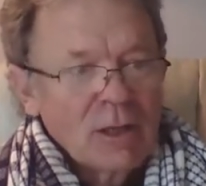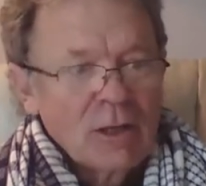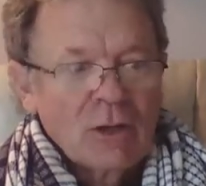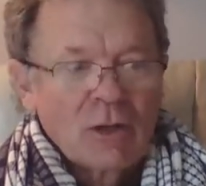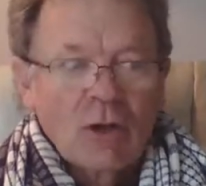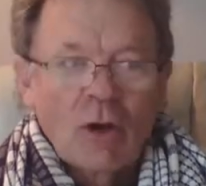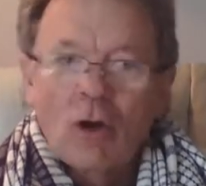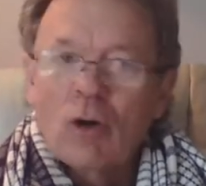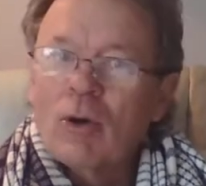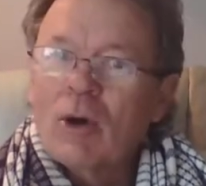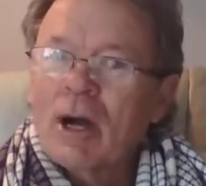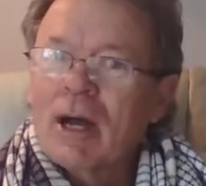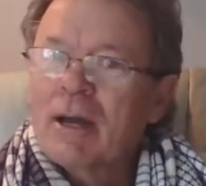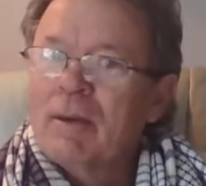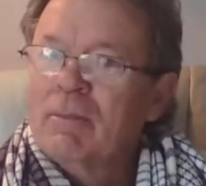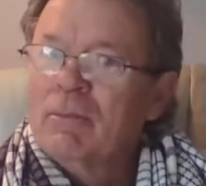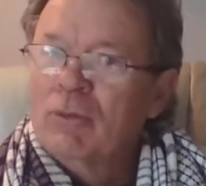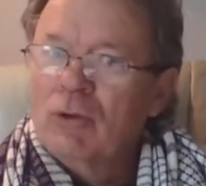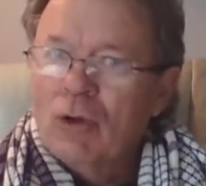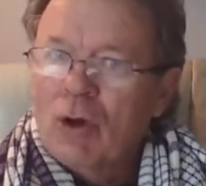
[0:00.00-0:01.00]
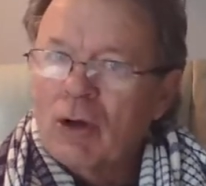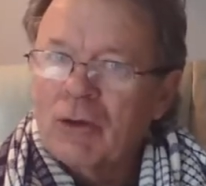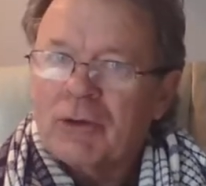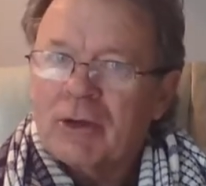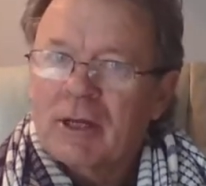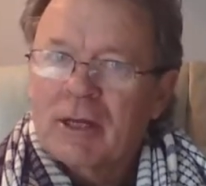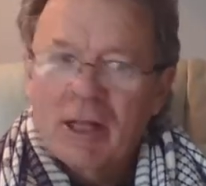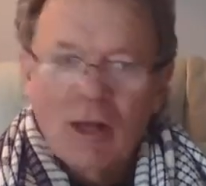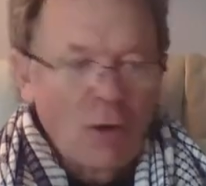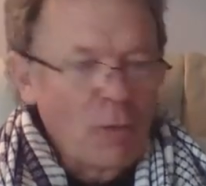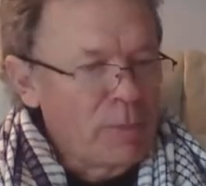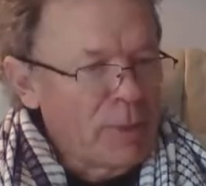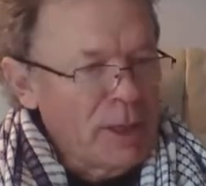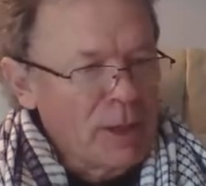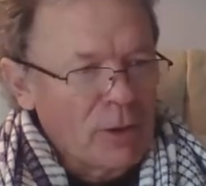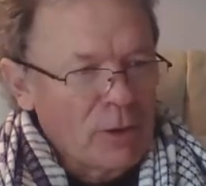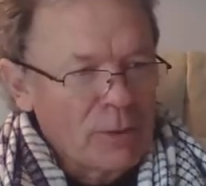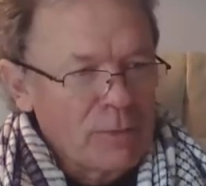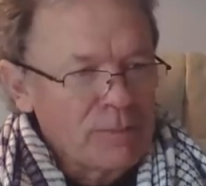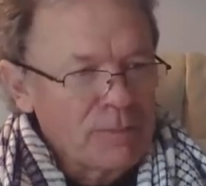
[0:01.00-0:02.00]
No, I am not an
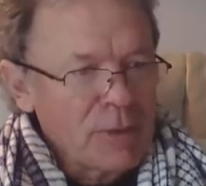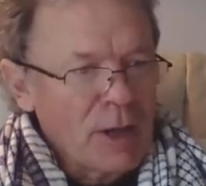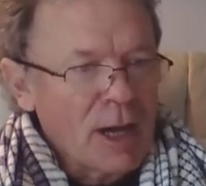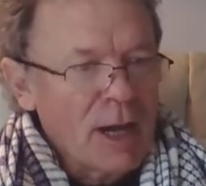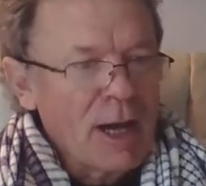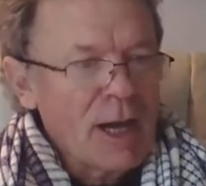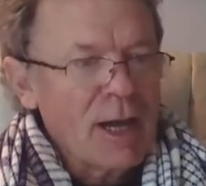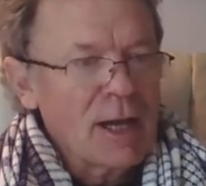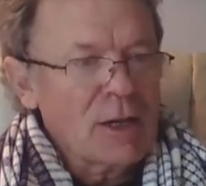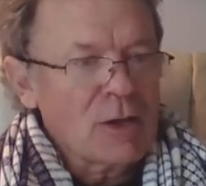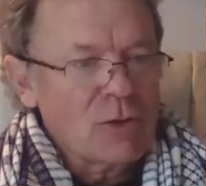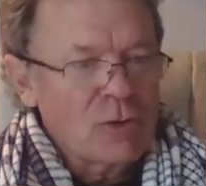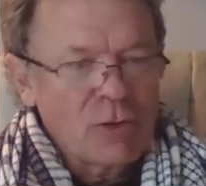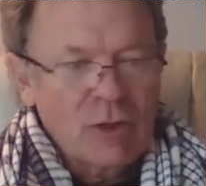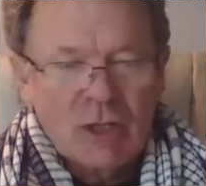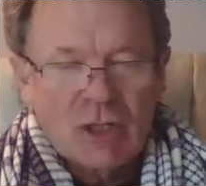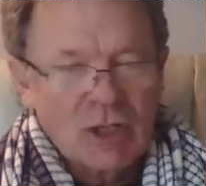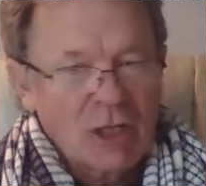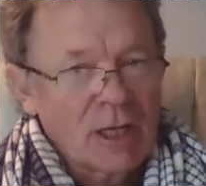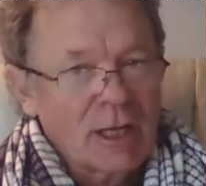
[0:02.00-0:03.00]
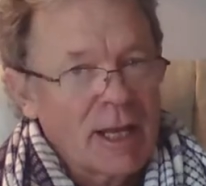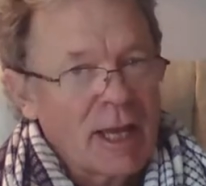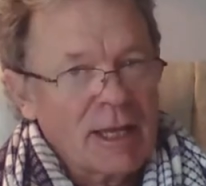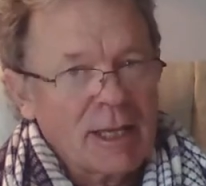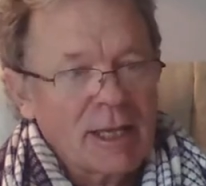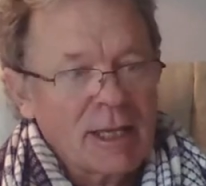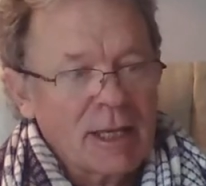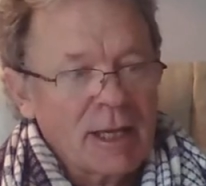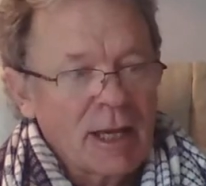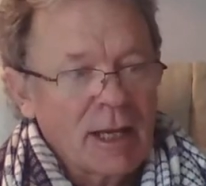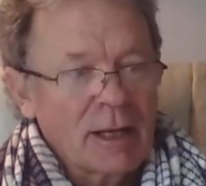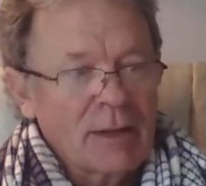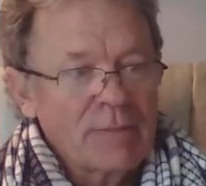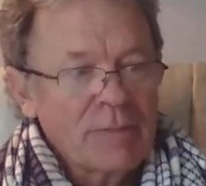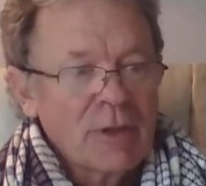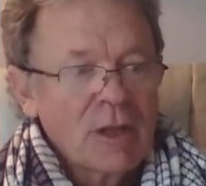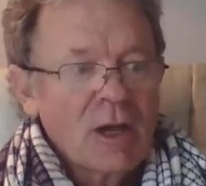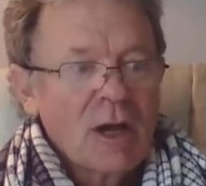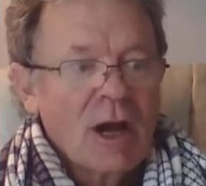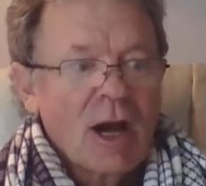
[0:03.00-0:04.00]
albino, a creature lacking colour.
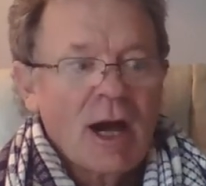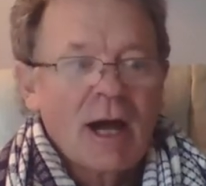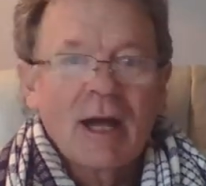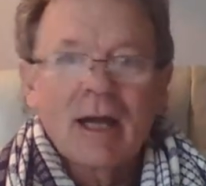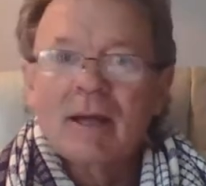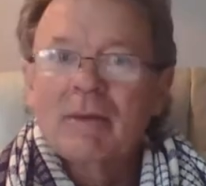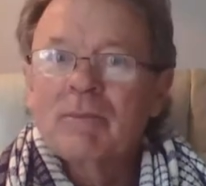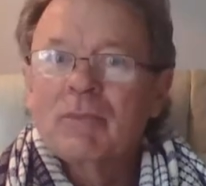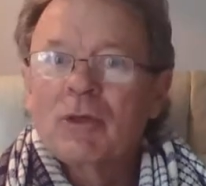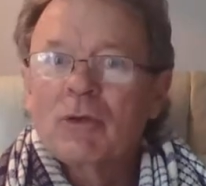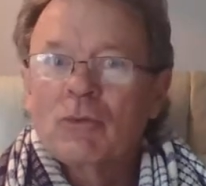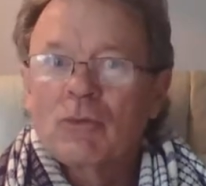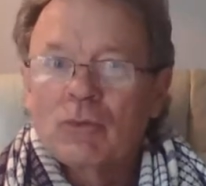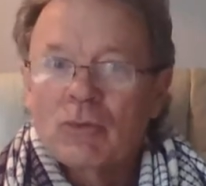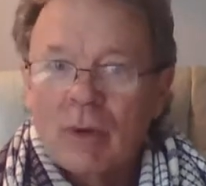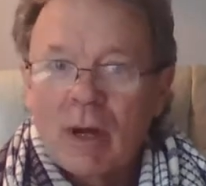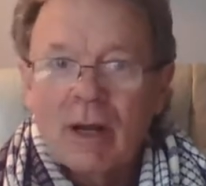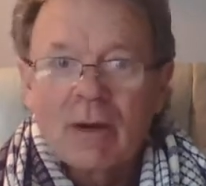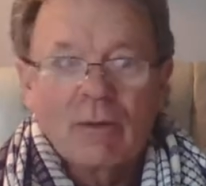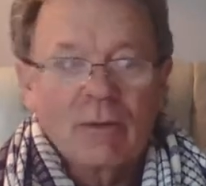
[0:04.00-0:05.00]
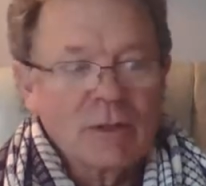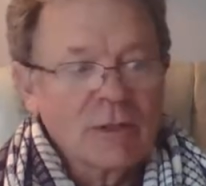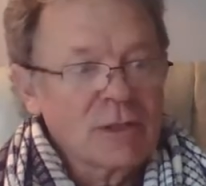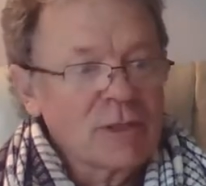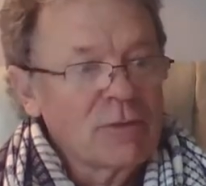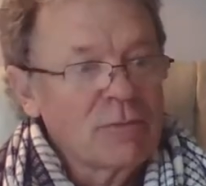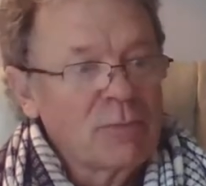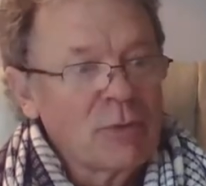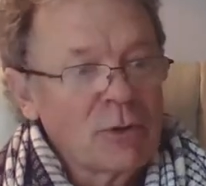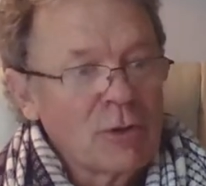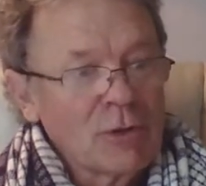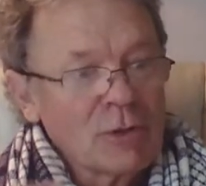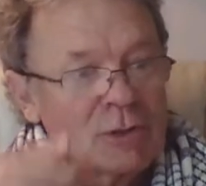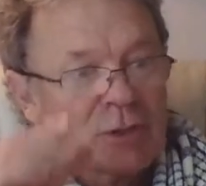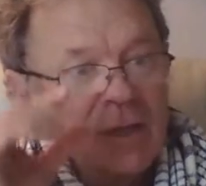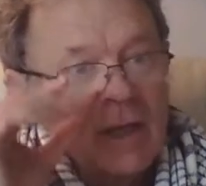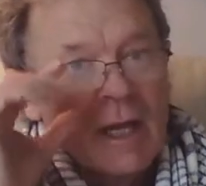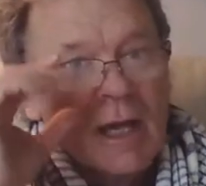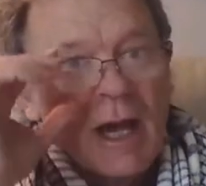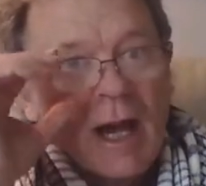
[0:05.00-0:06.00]
I am the rarest of
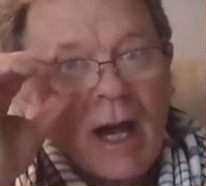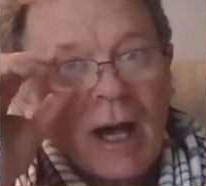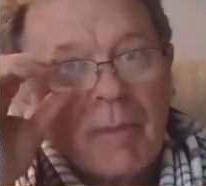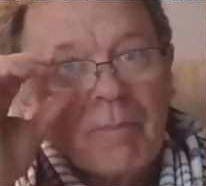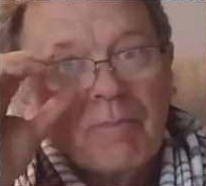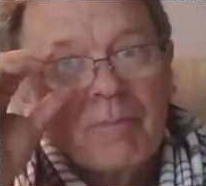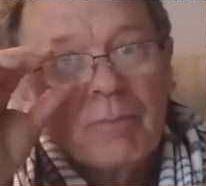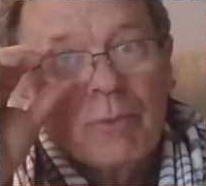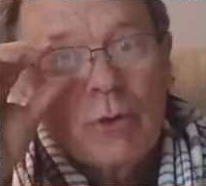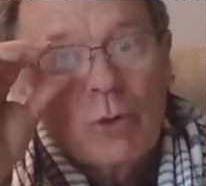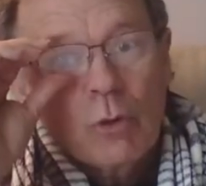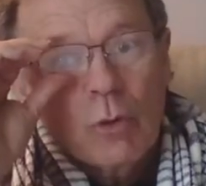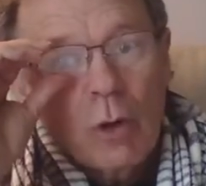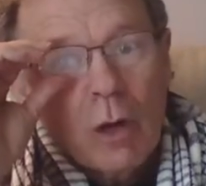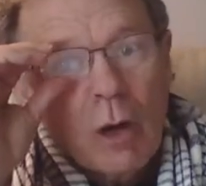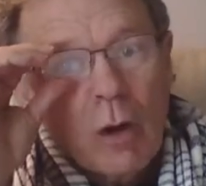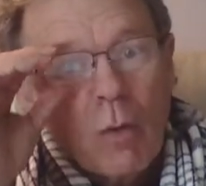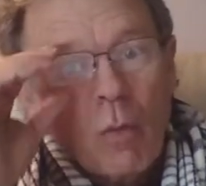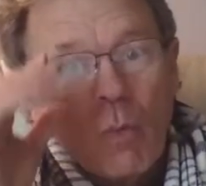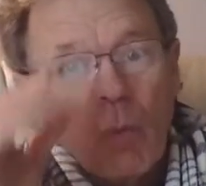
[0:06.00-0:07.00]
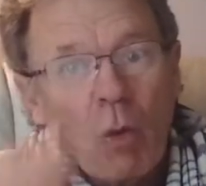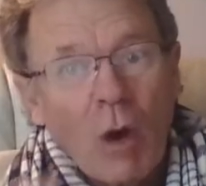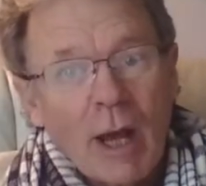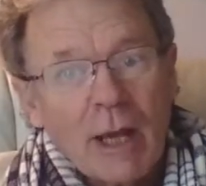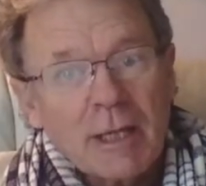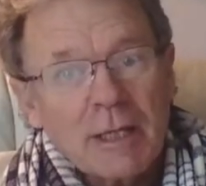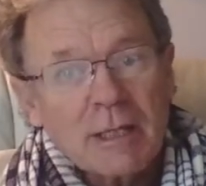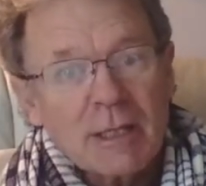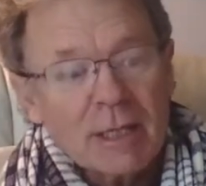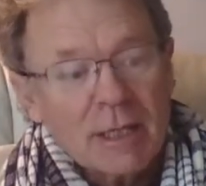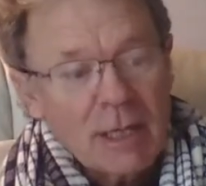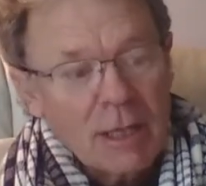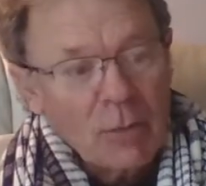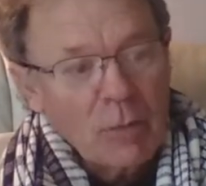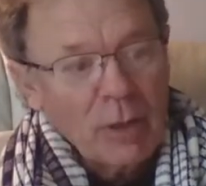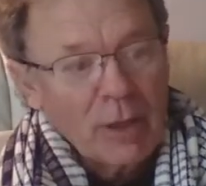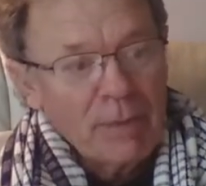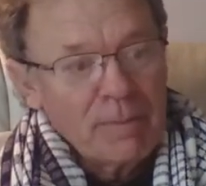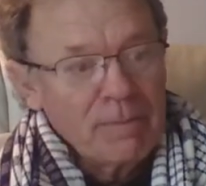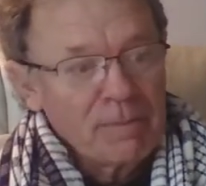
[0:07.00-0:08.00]
birds, a pure white
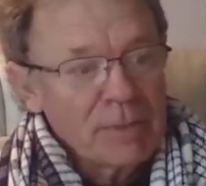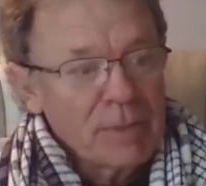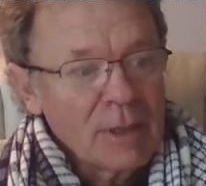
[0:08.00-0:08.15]
kiwi.